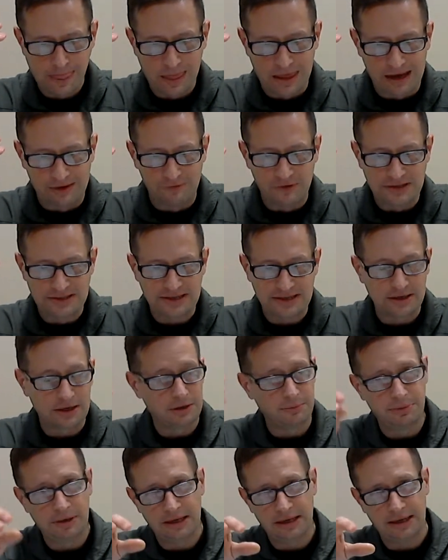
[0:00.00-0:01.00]
If it's going to
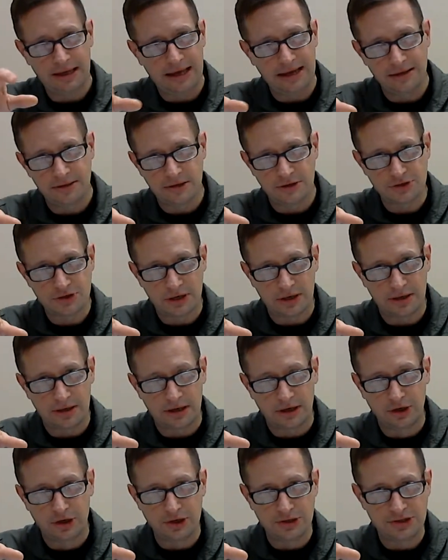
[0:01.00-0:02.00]
be, hey, there's
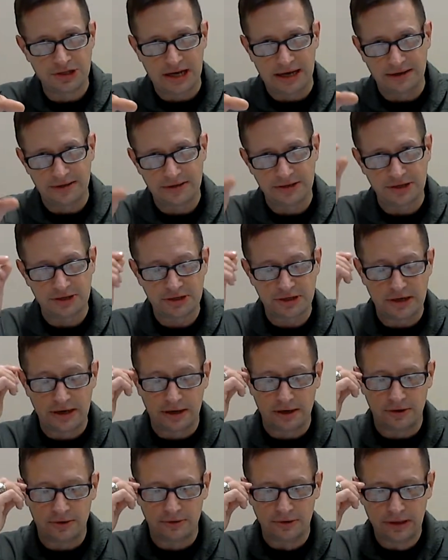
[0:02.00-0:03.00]
a good chance of
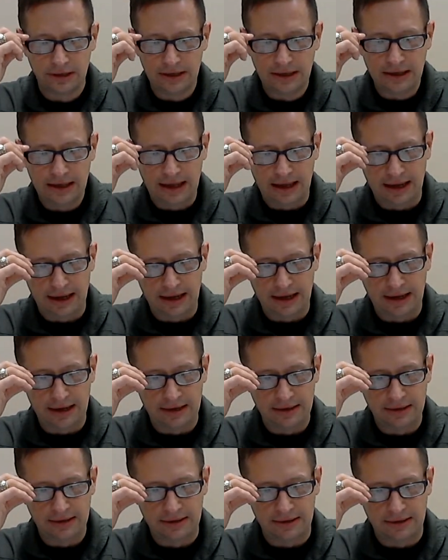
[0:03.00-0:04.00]
snow,
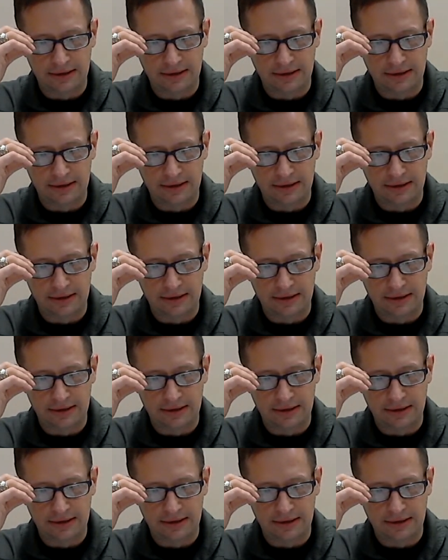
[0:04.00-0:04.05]
and